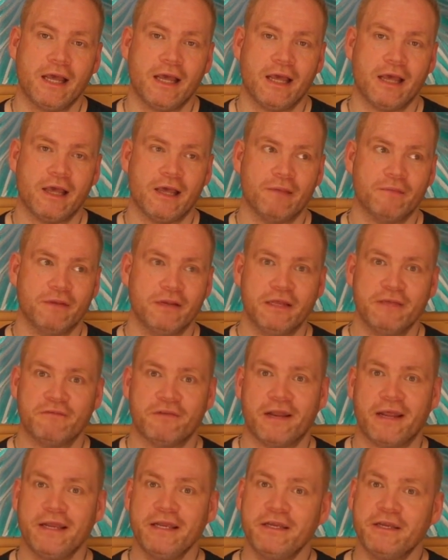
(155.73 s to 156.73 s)
and even
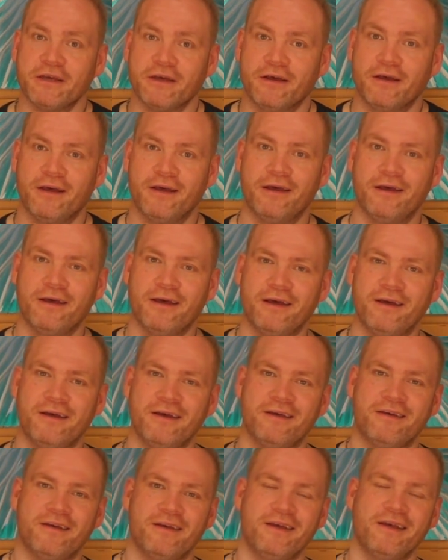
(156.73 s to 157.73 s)
anger
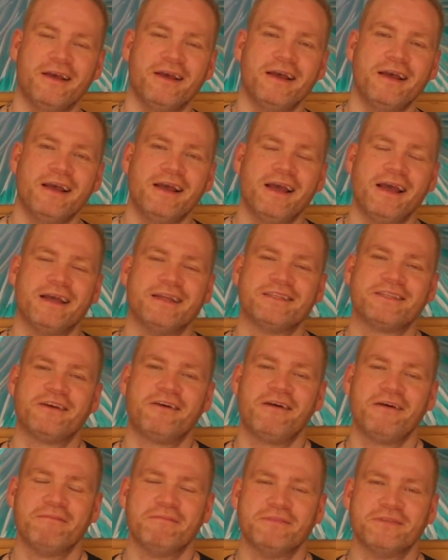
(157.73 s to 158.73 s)
at
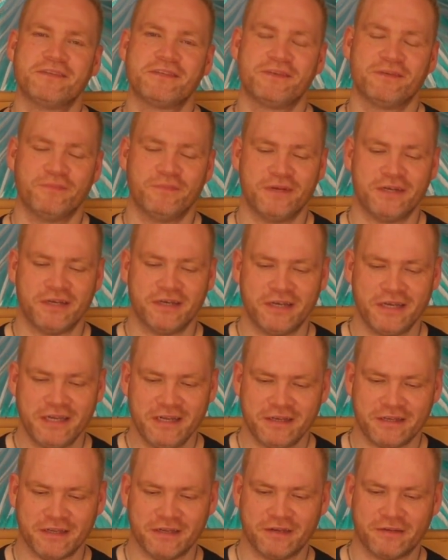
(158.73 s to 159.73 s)
times when
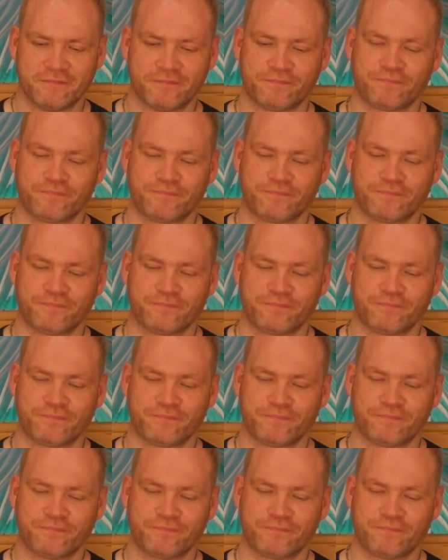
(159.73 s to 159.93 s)
needed.